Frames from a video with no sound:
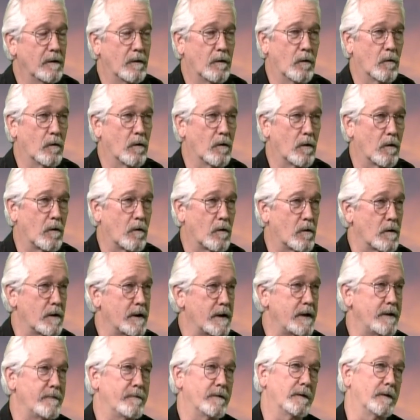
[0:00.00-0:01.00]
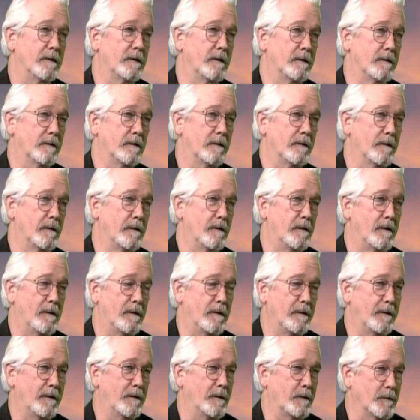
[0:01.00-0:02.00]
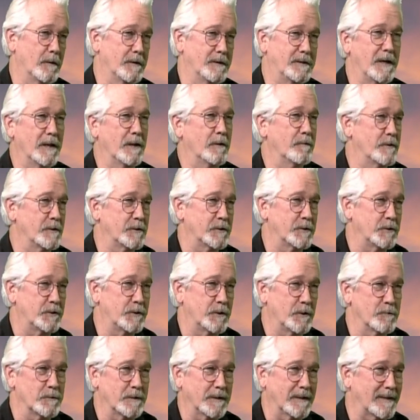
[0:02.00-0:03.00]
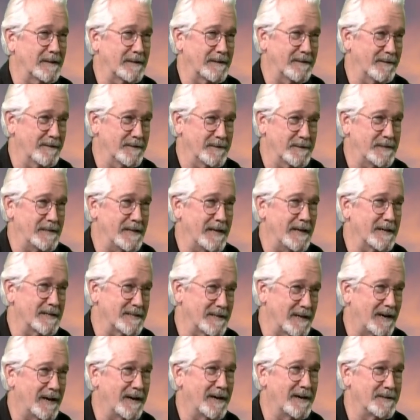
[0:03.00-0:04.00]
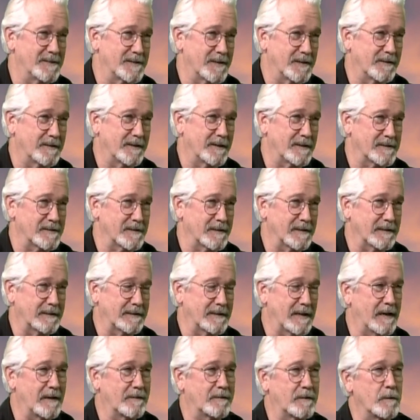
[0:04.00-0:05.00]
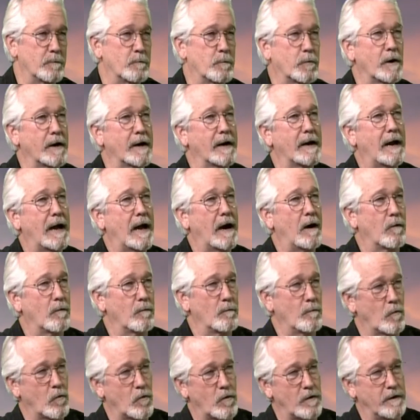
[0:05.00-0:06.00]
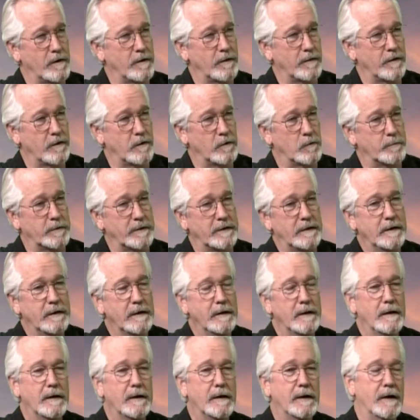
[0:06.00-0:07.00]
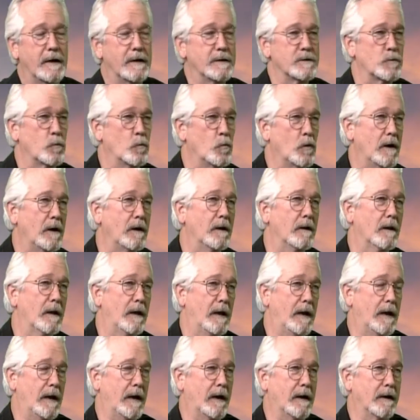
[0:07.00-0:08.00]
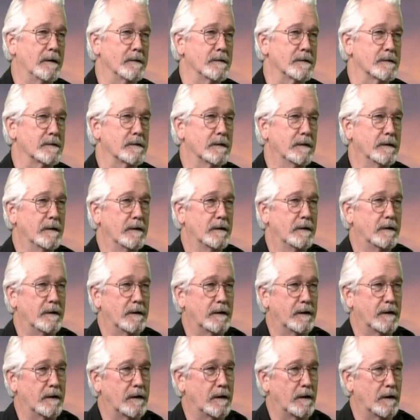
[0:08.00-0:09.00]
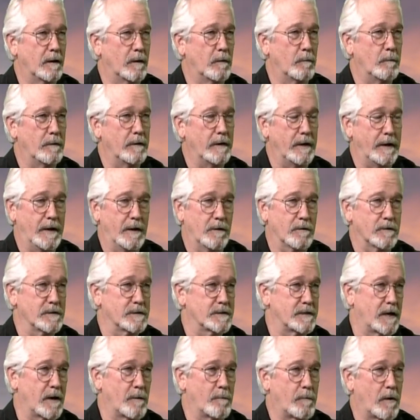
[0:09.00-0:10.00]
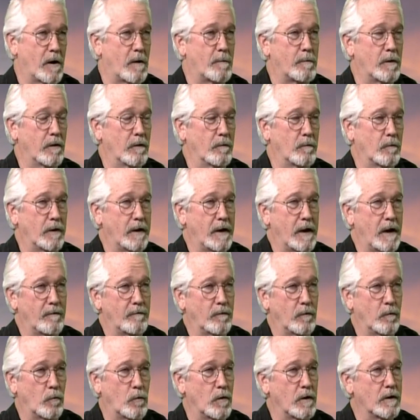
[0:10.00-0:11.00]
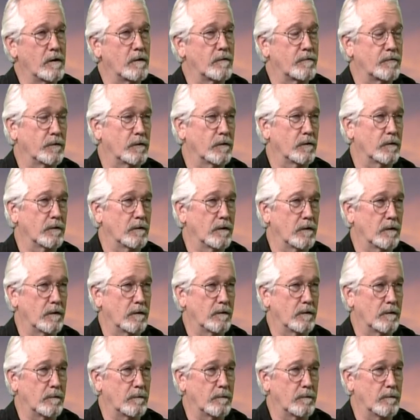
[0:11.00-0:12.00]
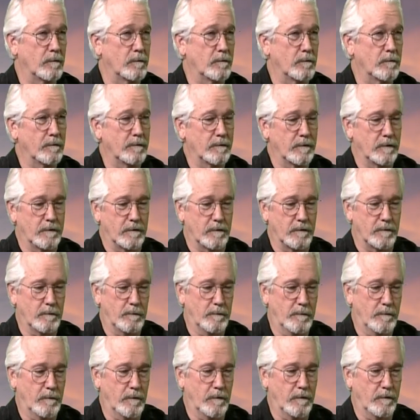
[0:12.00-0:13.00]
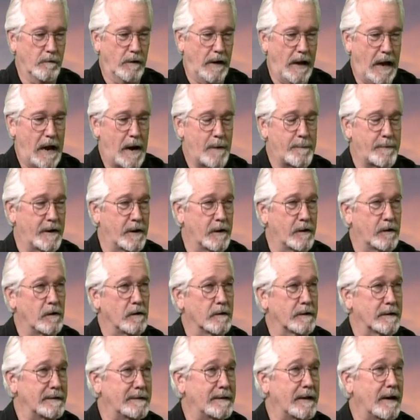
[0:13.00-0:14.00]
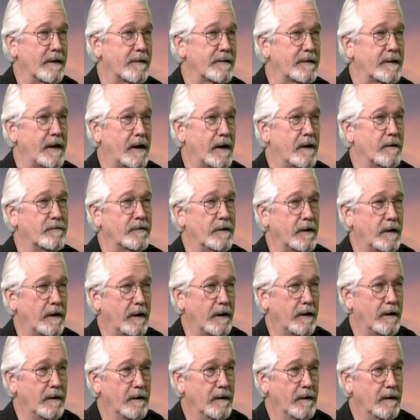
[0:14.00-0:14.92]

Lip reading: or even, you know, the television shows like the CSIs and things like that, that bring it out more into the open, as well as here in Santa Barbara, we have a wonderful happening called a Death Cafe.